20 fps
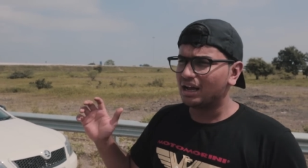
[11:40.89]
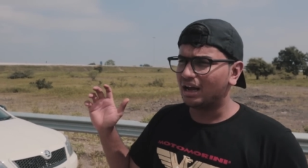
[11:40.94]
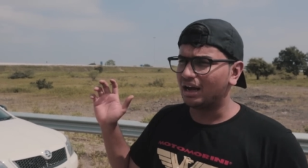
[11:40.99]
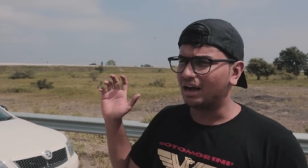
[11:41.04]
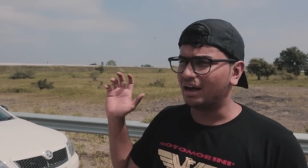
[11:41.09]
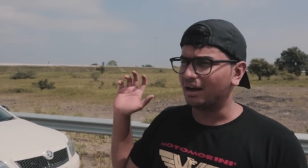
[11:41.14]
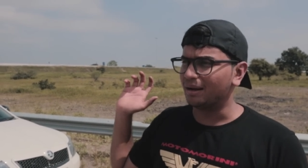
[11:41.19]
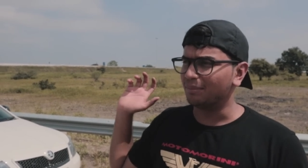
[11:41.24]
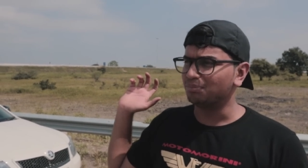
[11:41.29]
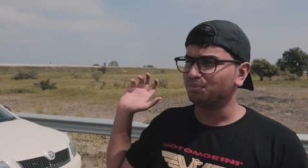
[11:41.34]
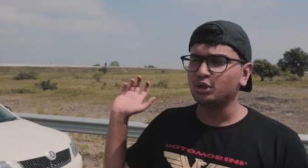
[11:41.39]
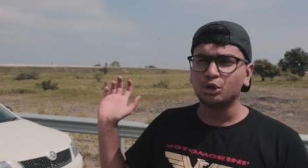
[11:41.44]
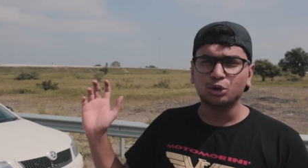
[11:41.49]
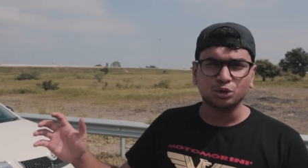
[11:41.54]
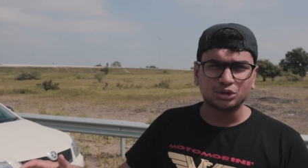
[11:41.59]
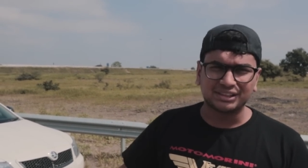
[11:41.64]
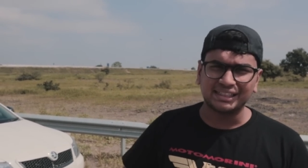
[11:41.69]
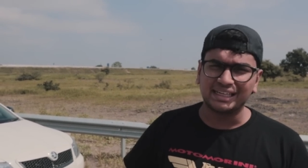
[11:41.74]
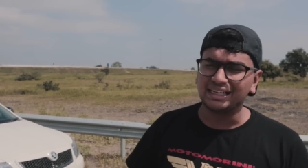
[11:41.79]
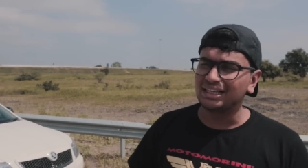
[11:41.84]
Uh, new
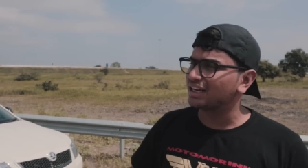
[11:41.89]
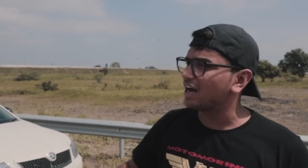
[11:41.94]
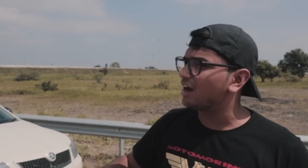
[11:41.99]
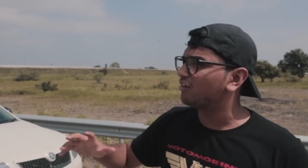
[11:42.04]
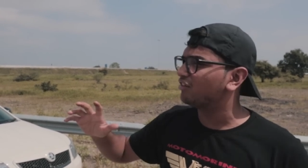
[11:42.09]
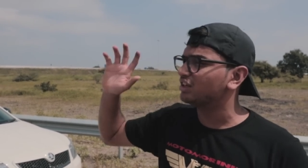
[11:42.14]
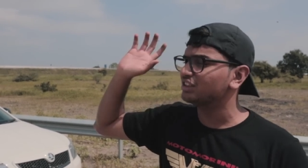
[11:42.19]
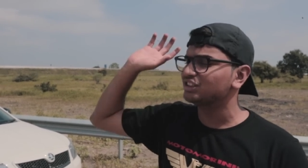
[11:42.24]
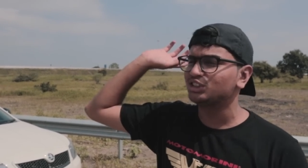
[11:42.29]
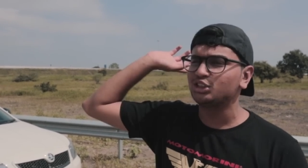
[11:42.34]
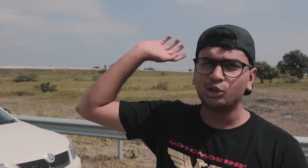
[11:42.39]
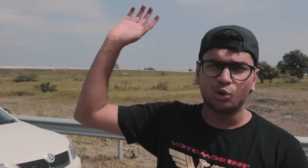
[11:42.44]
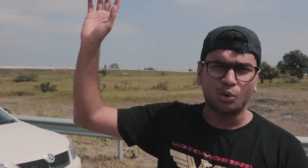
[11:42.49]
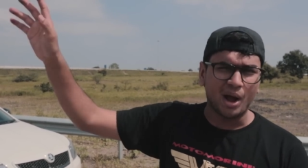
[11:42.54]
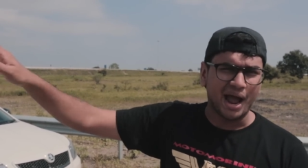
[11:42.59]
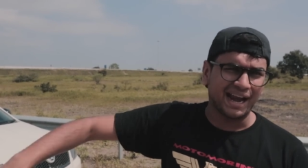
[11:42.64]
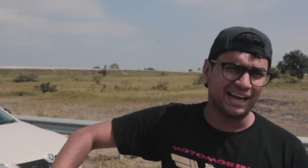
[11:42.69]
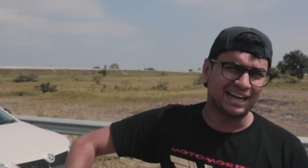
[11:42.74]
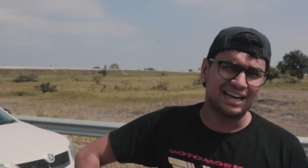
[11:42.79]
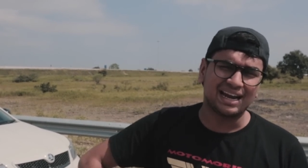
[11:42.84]
seat covers, new
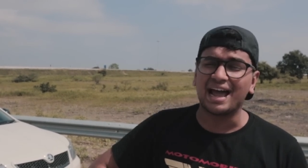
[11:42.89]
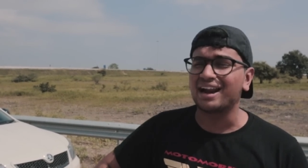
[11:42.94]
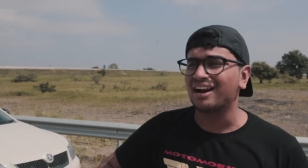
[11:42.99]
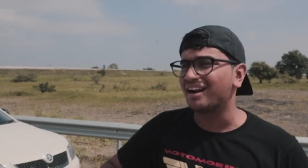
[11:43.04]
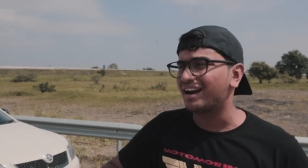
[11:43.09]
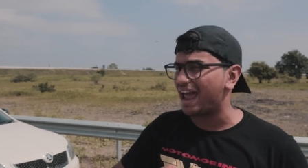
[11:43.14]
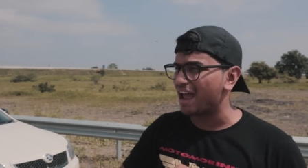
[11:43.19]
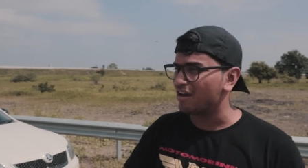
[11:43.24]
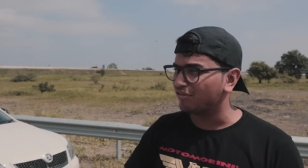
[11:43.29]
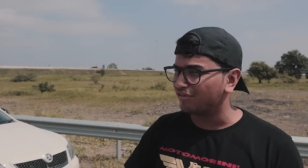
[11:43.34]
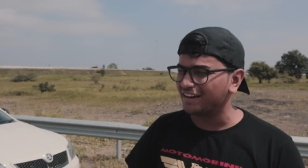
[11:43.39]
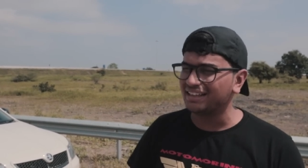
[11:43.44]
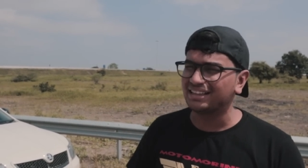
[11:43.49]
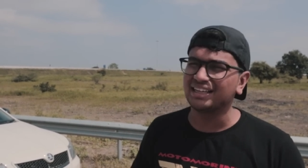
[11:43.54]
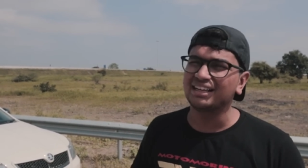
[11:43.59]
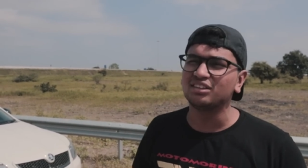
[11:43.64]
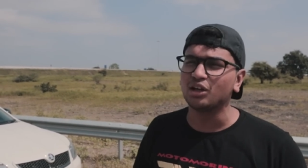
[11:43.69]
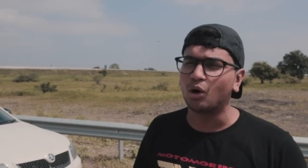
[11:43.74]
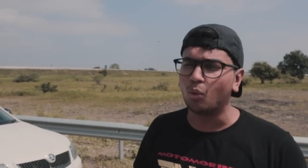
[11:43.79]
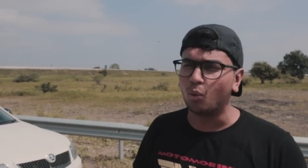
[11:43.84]
headliner,
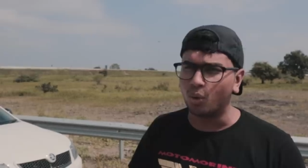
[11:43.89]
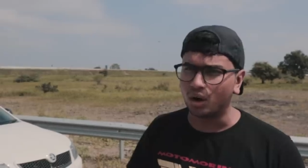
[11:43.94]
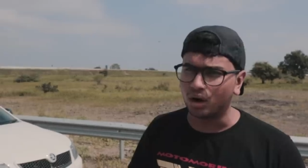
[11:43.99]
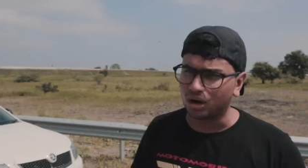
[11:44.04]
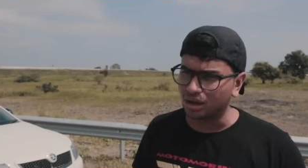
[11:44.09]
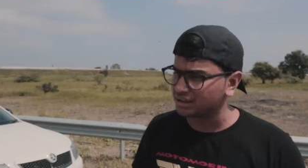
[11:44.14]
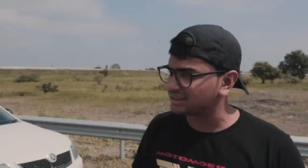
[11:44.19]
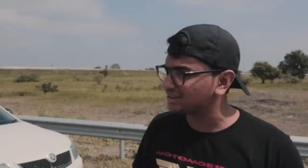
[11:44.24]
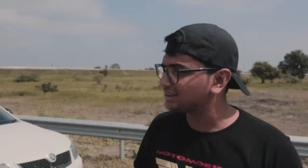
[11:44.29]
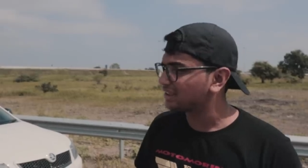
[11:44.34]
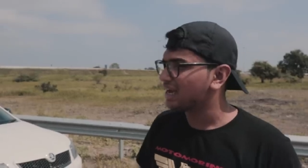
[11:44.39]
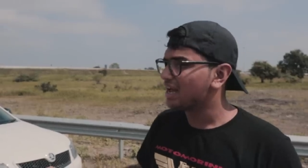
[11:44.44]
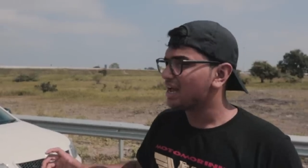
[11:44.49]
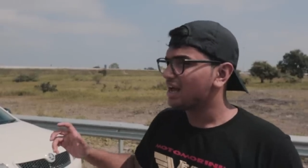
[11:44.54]
everything, the works.